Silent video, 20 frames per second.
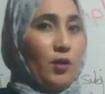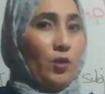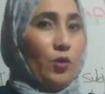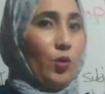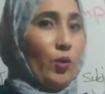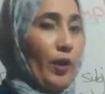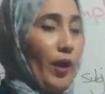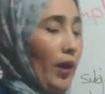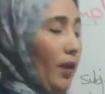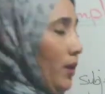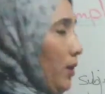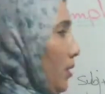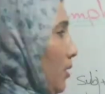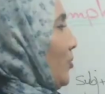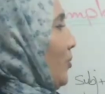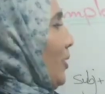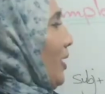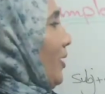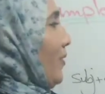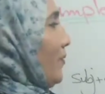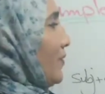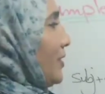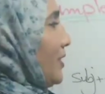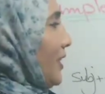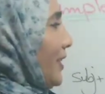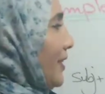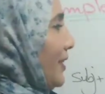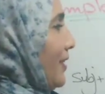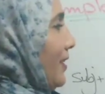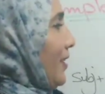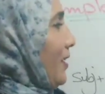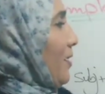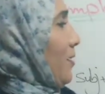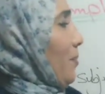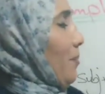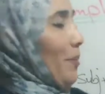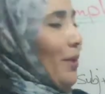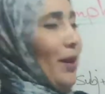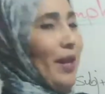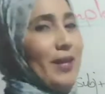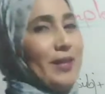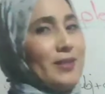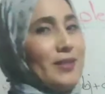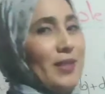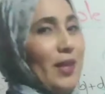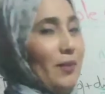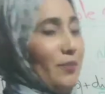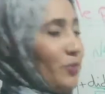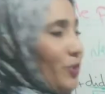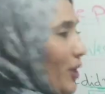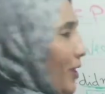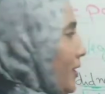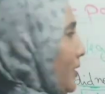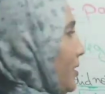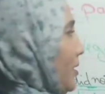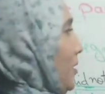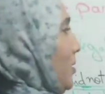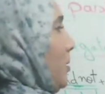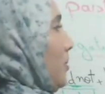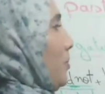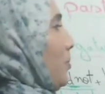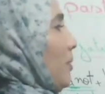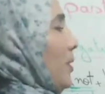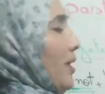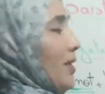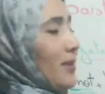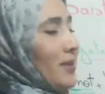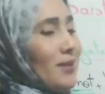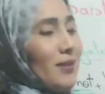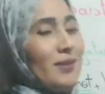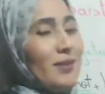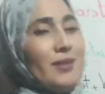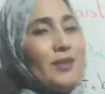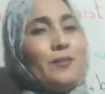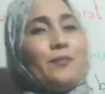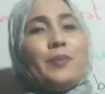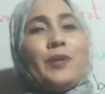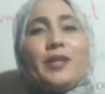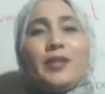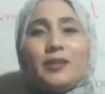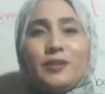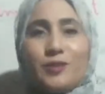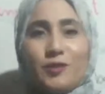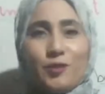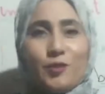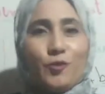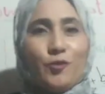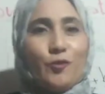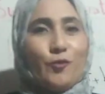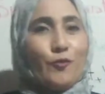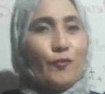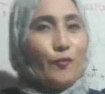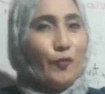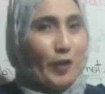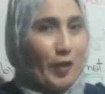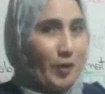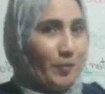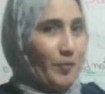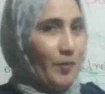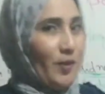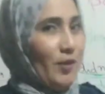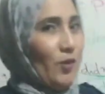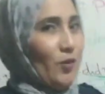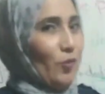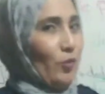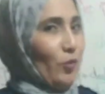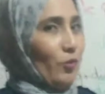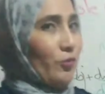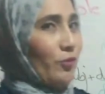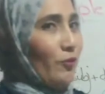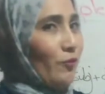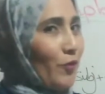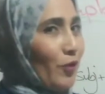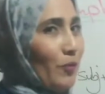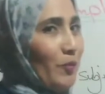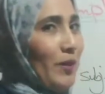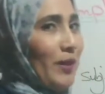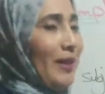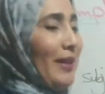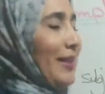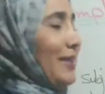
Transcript: Okay? So we have did plus subject plus the base verb or the verb in